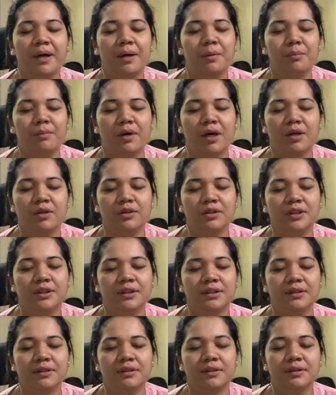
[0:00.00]
mouths
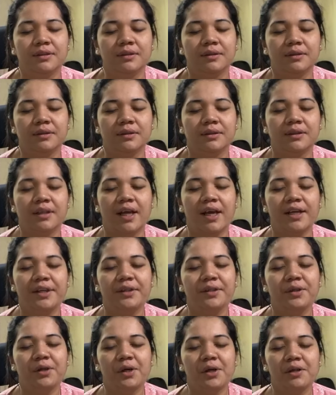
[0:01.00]
and
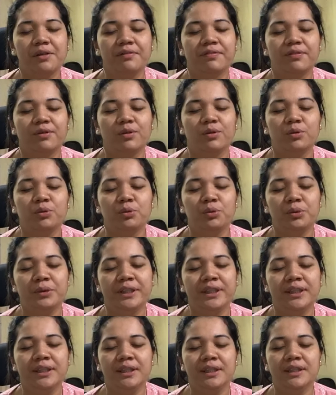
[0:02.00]
thank God for who
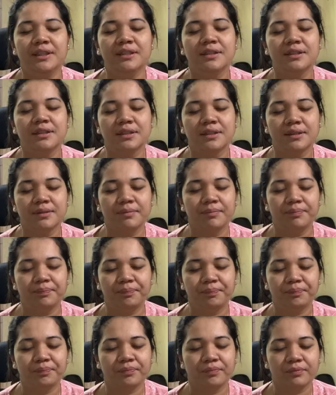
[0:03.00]
He is.
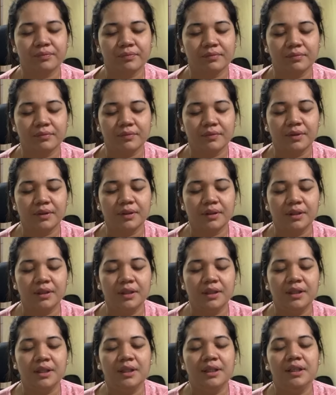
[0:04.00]
Amen.
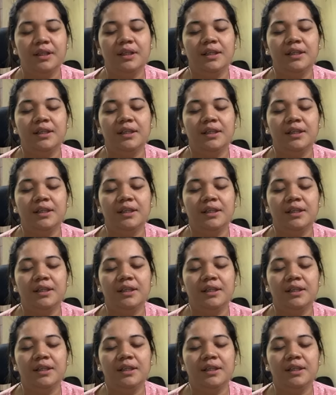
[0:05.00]
He